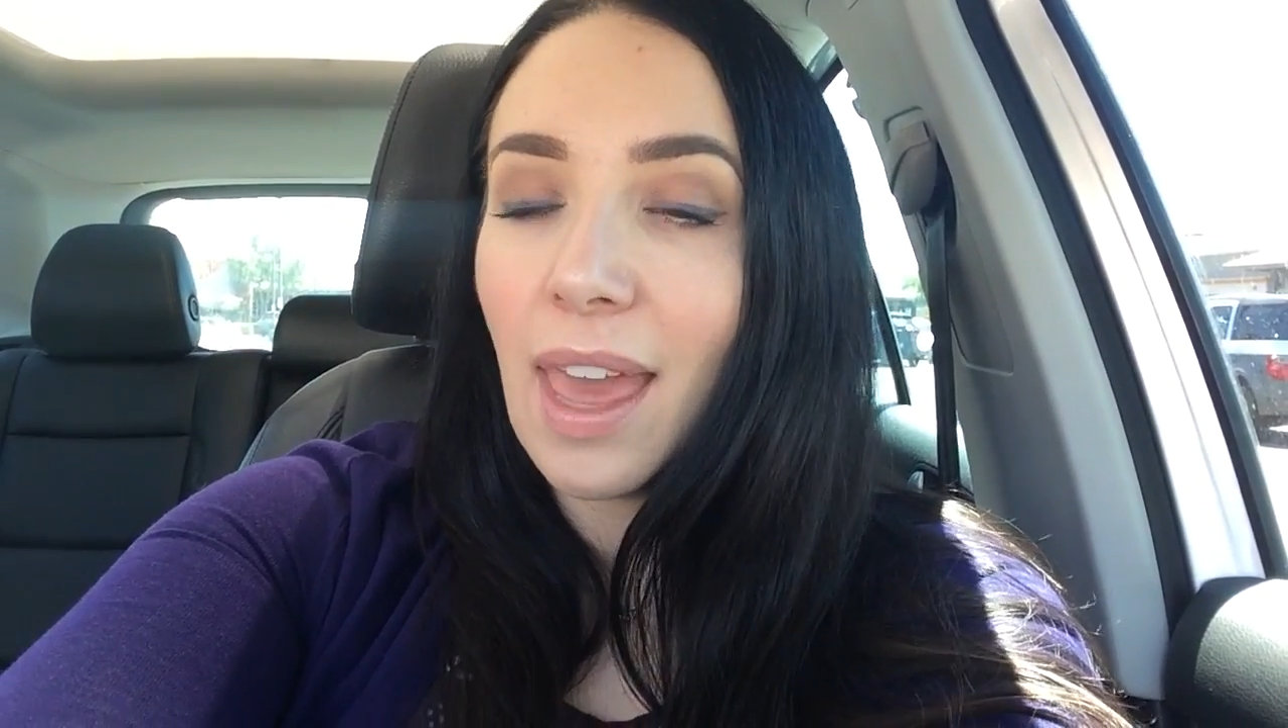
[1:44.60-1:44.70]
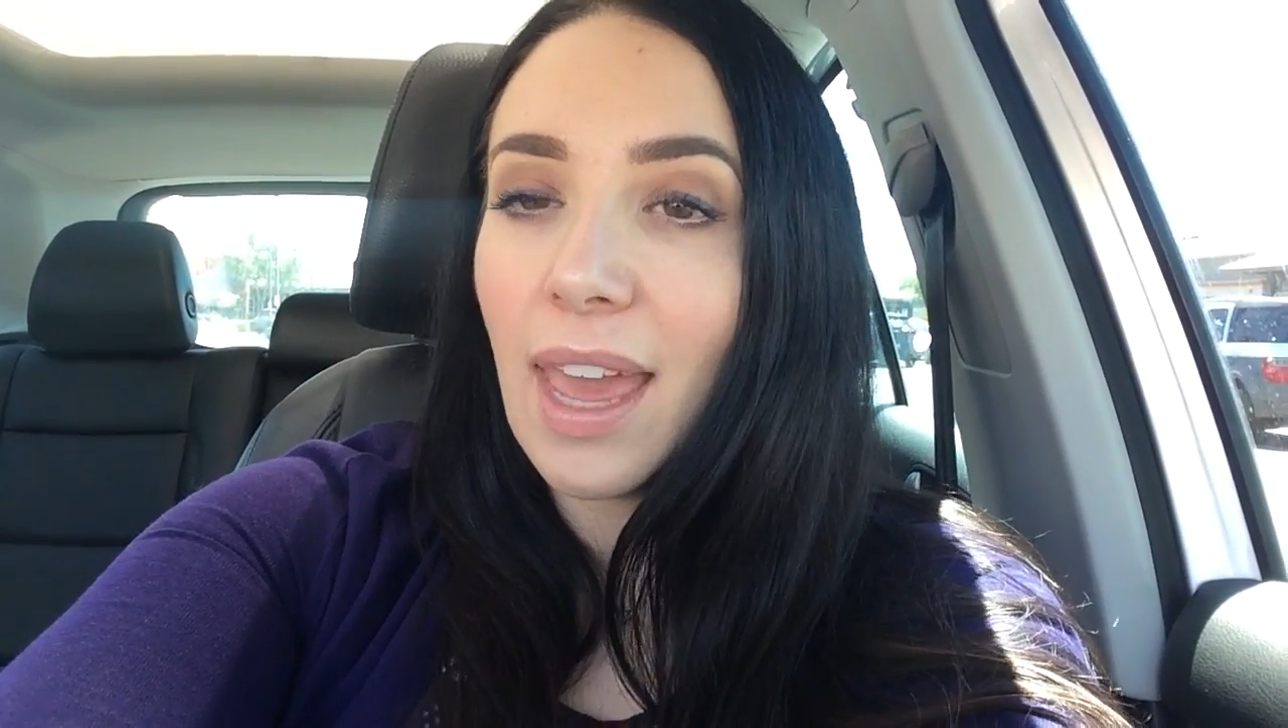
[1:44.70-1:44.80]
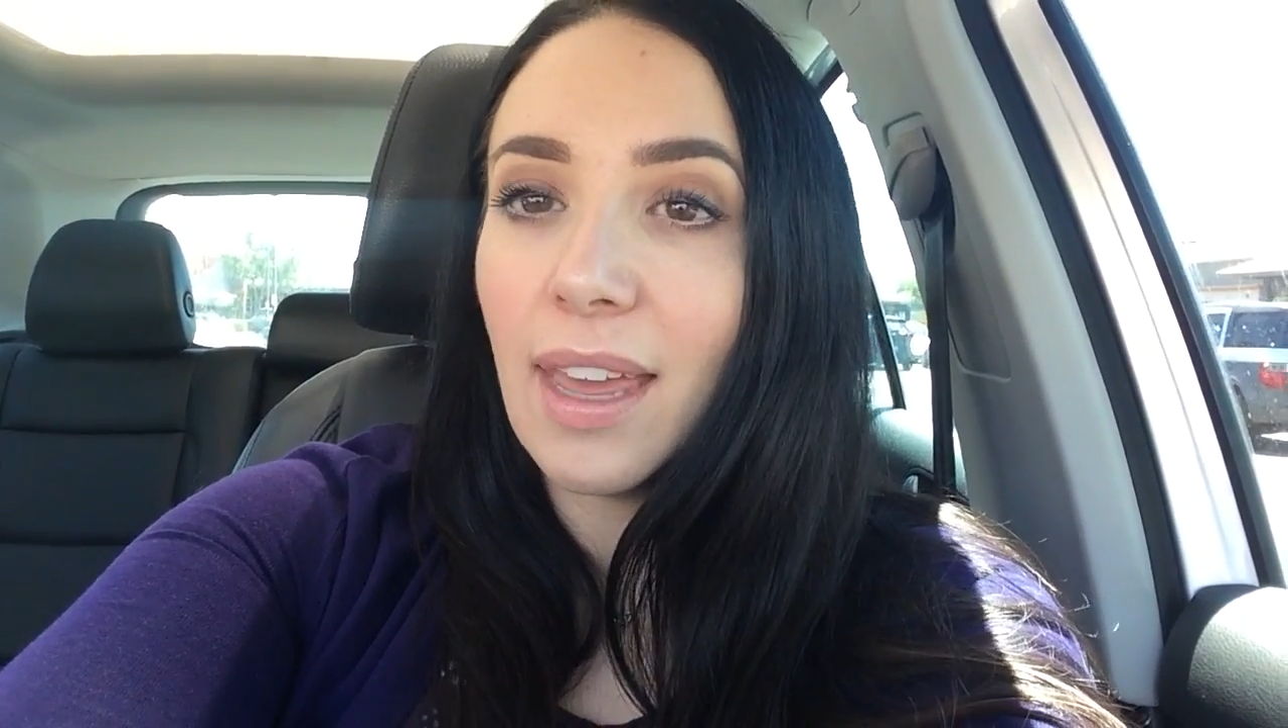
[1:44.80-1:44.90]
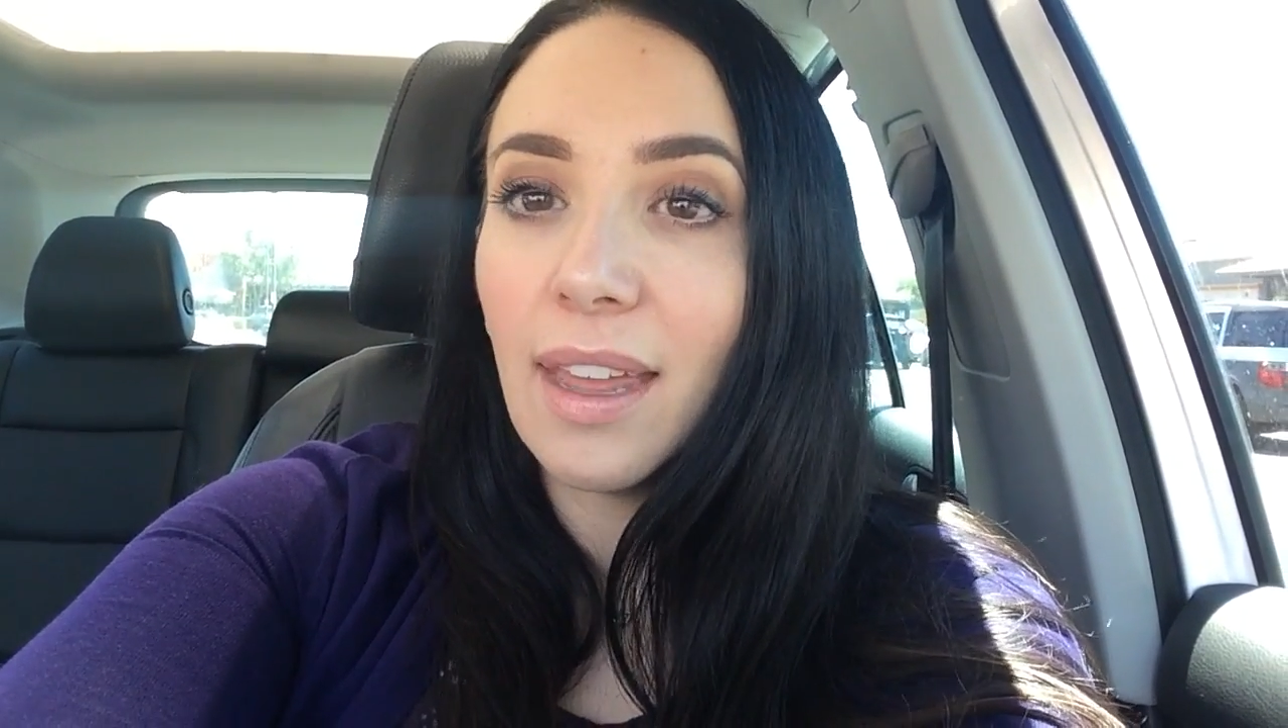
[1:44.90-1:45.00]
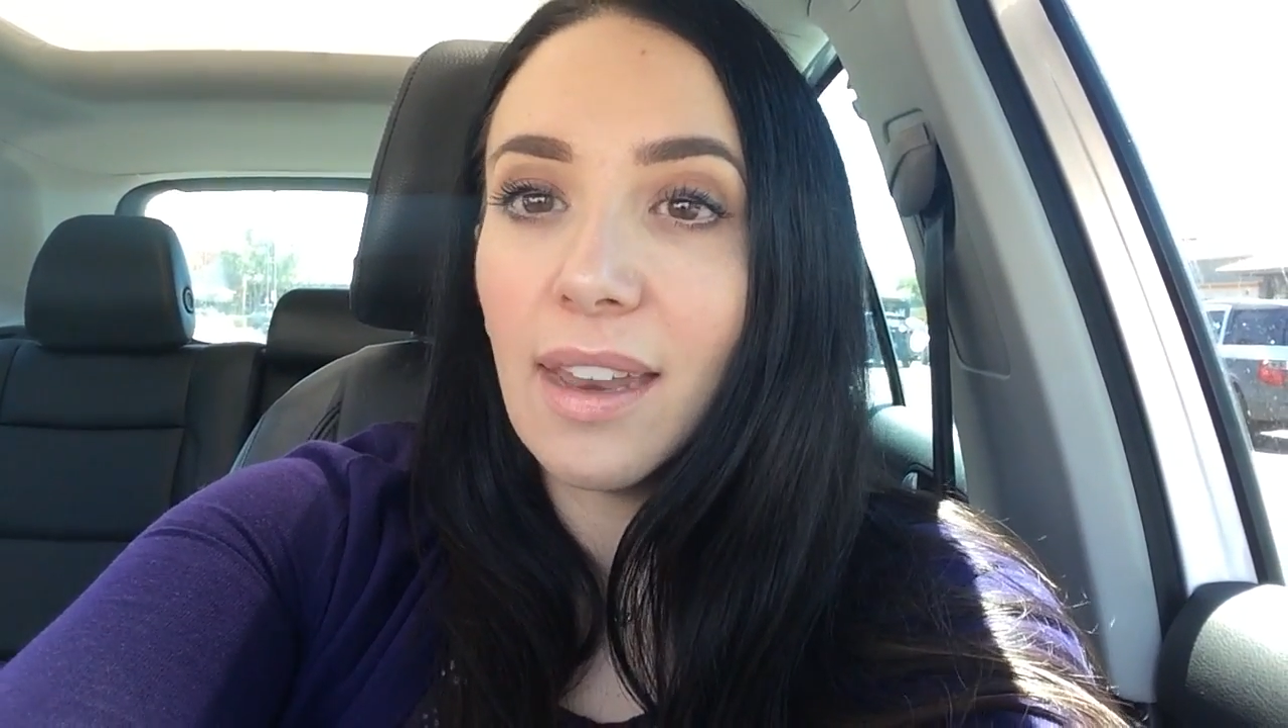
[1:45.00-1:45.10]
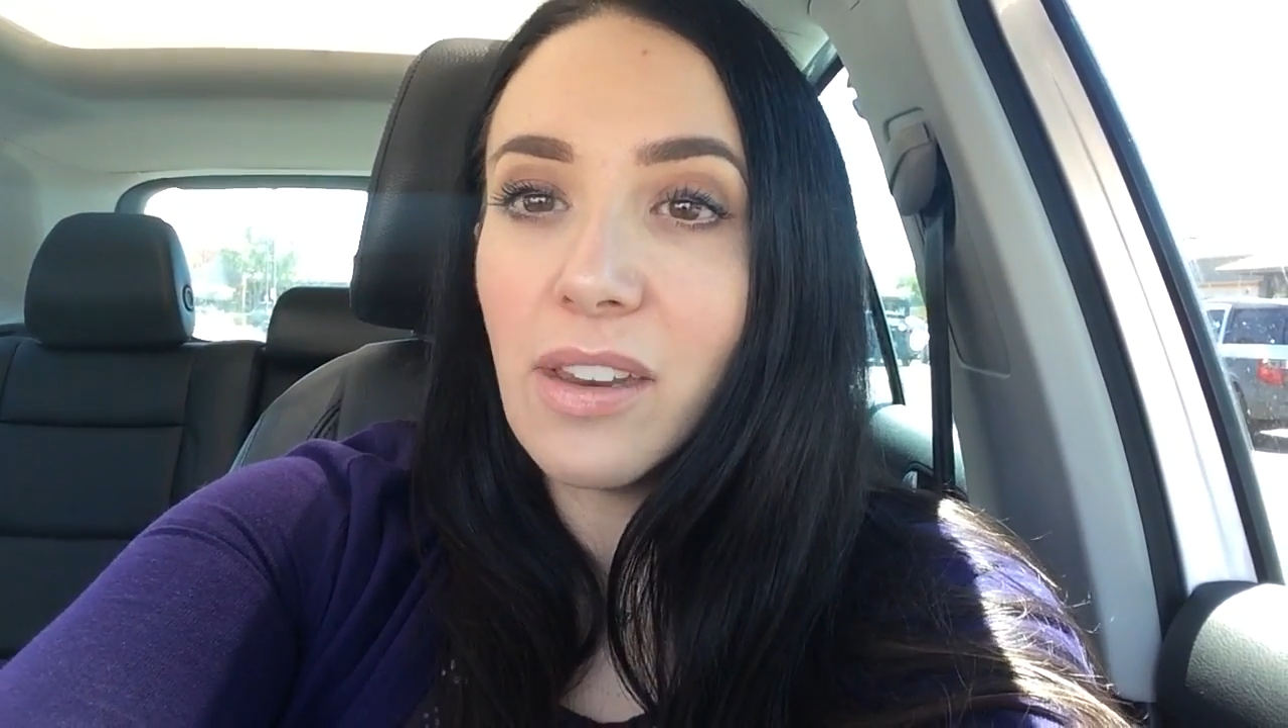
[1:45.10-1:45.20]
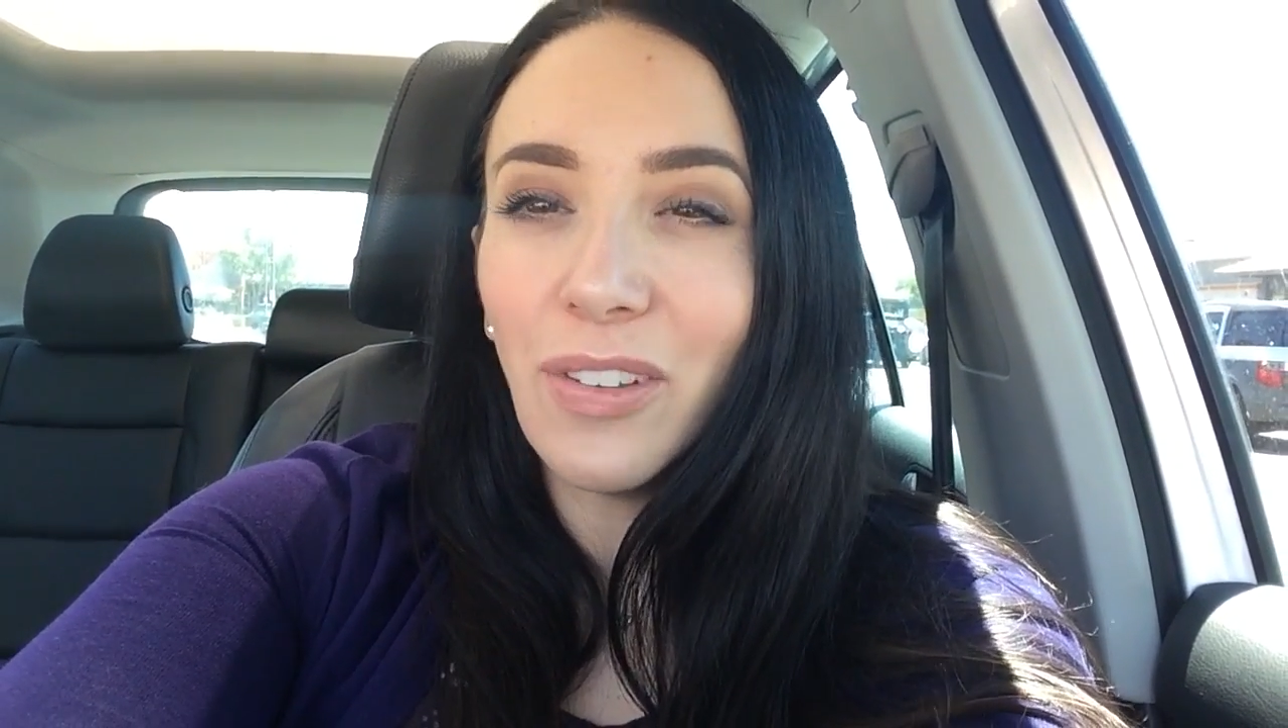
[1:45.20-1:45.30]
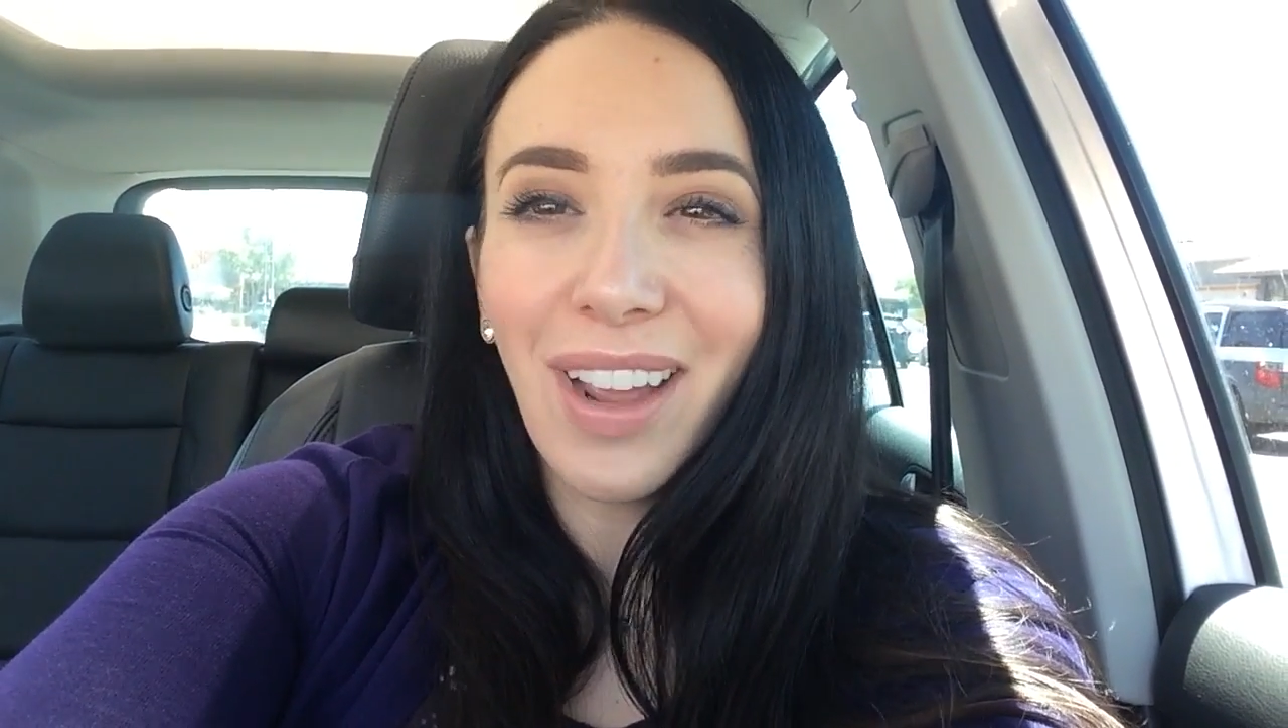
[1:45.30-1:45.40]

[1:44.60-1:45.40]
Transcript: And you